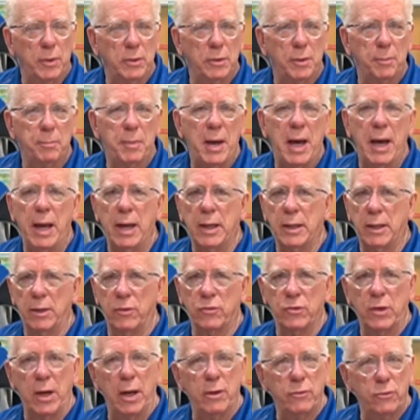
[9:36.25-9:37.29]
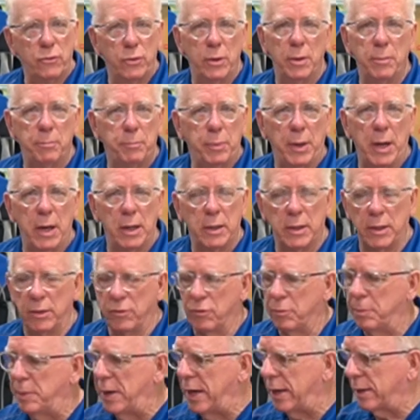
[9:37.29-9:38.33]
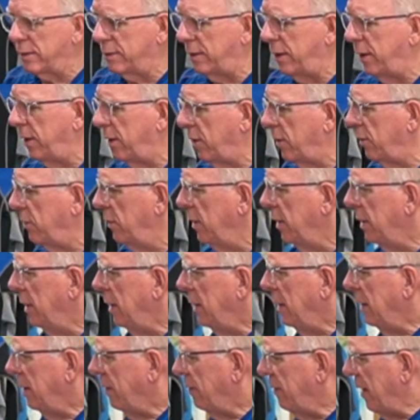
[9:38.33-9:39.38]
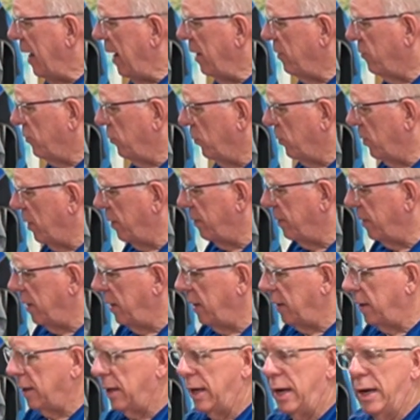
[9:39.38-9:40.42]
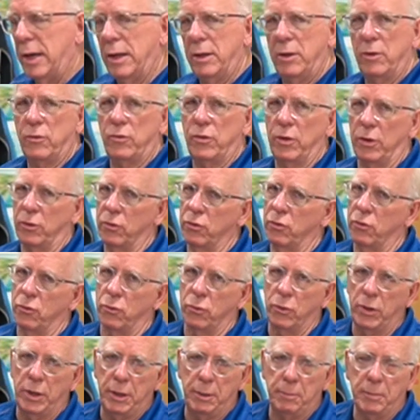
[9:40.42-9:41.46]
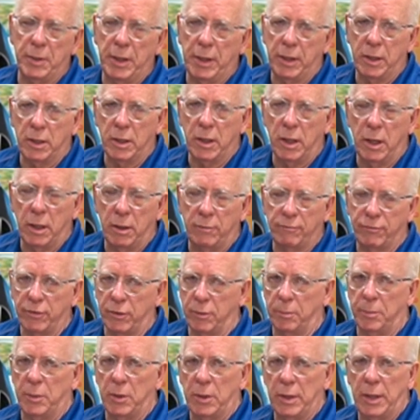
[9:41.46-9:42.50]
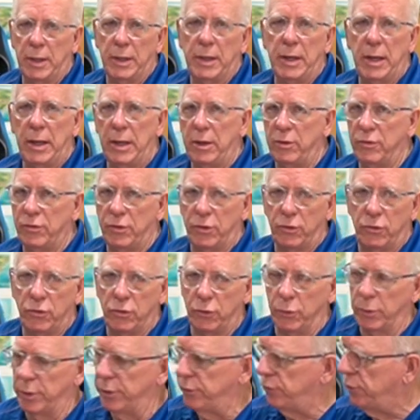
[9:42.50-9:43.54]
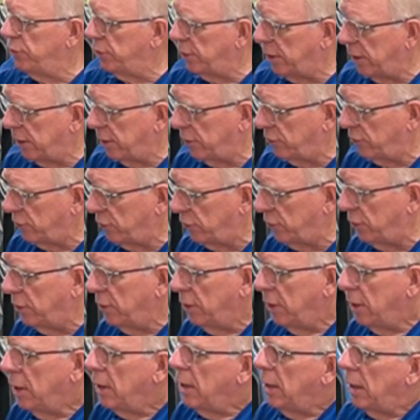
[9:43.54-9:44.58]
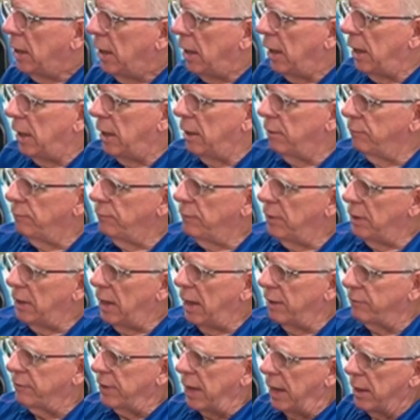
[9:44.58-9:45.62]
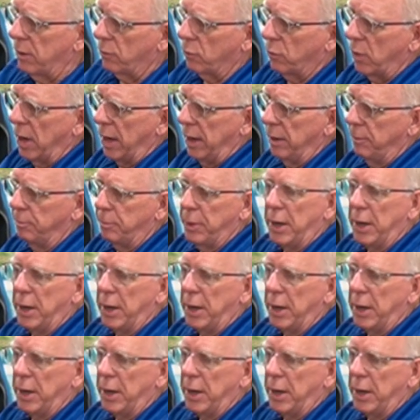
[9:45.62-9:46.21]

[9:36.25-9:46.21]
on the back. It's got trim pockets back there, that sort of thing. And it's extremely comfortable and easy to adjust. I've got a right